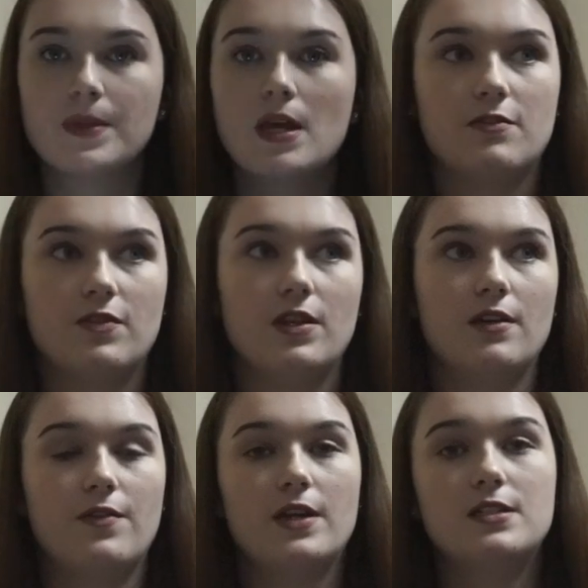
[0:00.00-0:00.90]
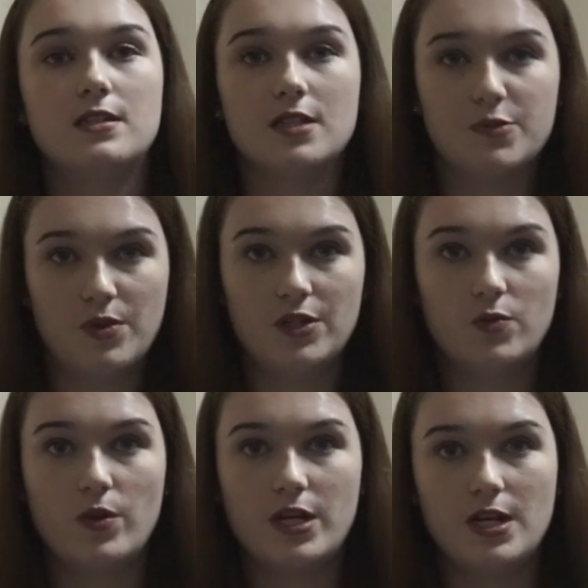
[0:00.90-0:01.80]
I feel like if I did the spring
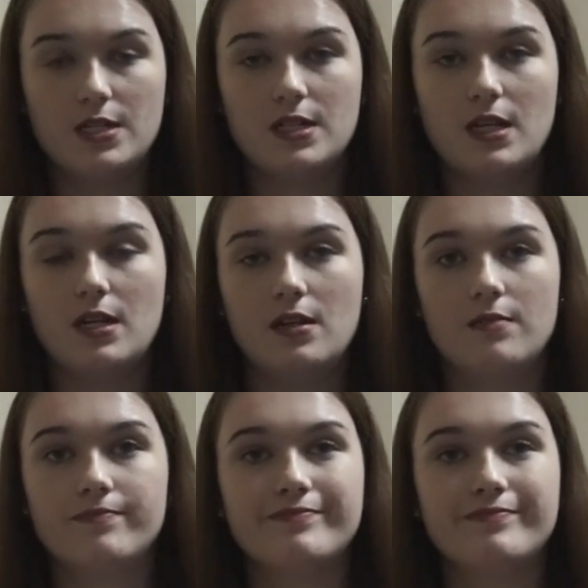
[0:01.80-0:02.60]
2018,